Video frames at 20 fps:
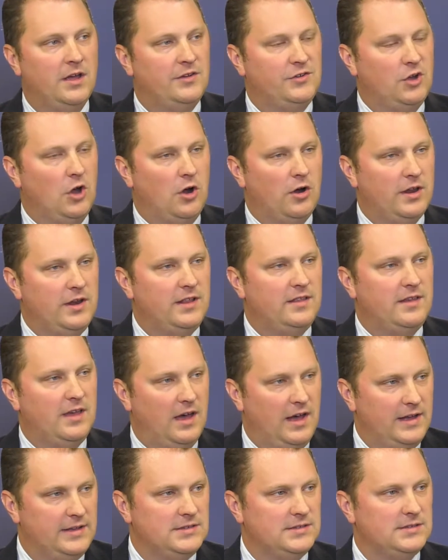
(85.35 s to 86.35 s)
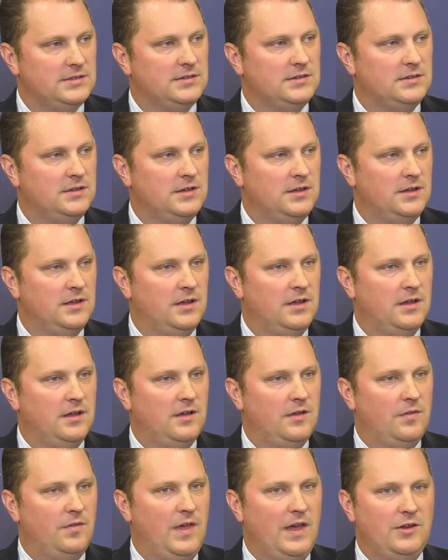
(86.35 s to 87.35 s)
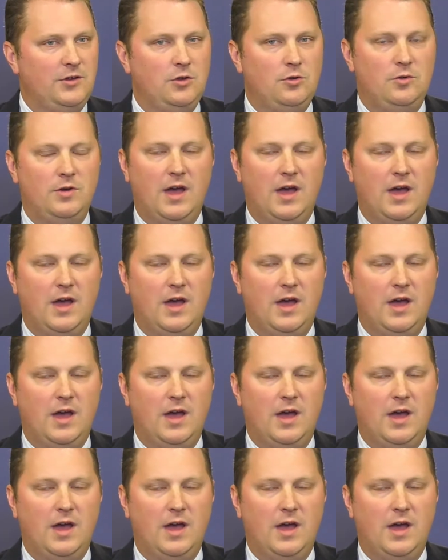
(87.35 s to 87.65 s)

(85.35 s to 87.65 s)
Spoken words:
targeted cuts that do